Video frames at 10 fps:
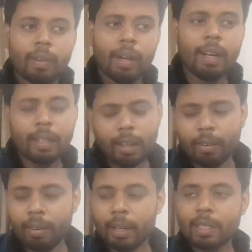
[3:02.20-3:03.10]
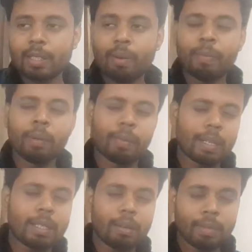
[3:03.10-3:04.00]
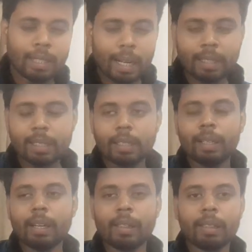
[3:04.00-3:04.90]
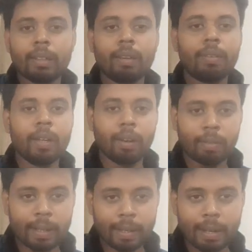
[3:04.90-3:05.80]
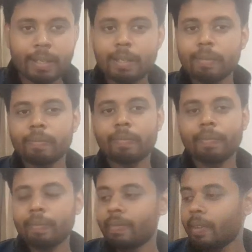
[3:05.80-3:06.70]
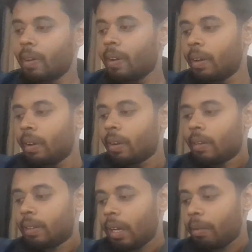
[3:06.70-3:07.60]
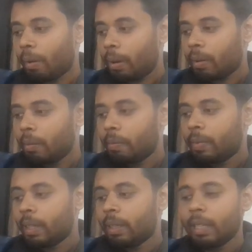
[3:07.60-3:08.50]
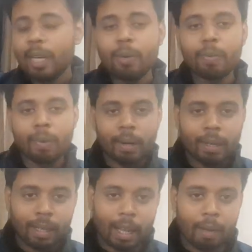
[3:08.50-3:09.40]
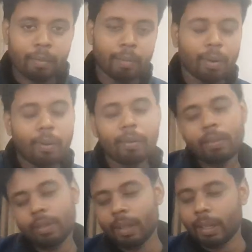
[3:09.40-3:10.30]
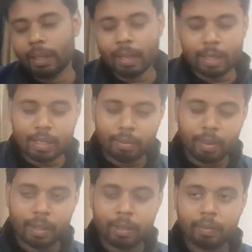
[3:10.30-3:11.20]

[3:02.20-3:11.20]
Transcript: interference of different subjects in the field of literature. Therefore, the new word came before the literature part.